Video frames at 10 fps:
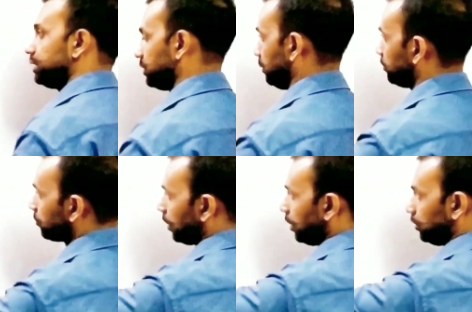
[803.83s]
place
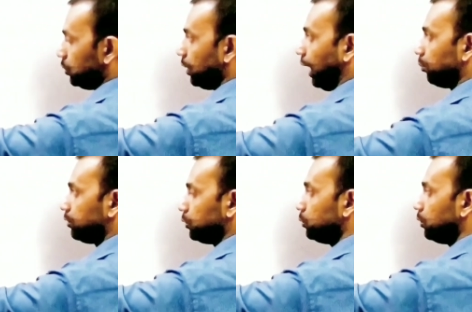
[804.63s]
them. You
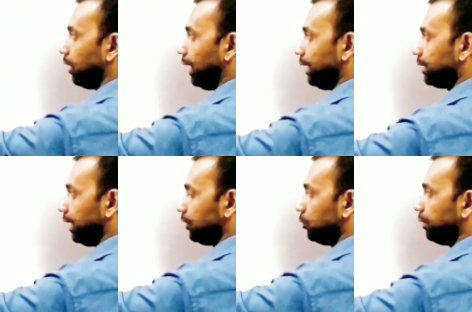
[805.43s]
have two
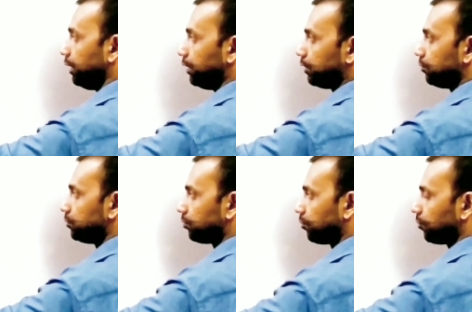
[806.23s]
alkyl group
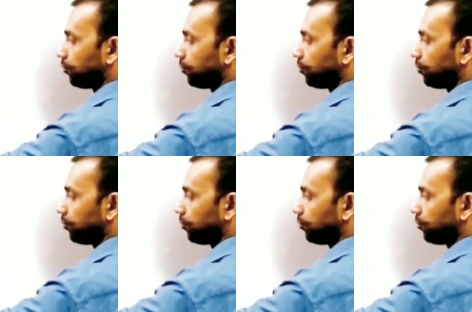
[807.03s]
here,